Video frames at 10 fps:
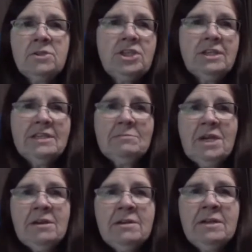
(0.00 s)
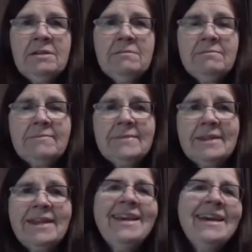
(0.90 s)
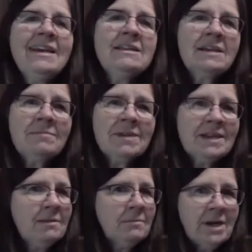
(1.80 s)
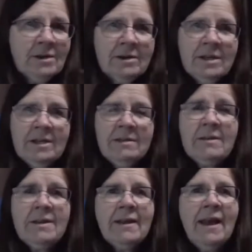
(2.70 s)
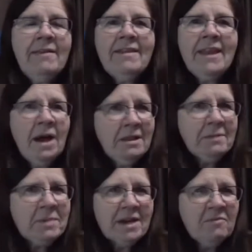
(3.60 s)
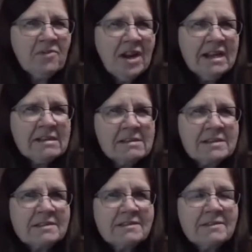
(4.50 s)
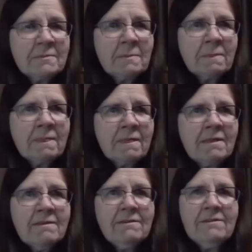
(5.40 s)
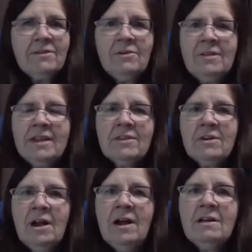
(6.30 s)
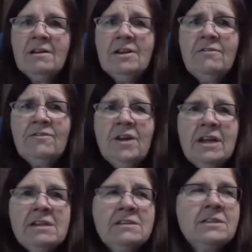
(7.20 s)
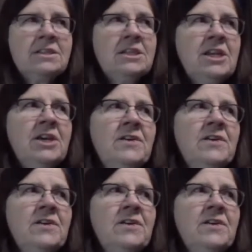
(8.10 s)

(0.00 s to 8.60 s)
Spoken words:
she's married. He ends up getting married, and then they all like become friends. So they're all good friends,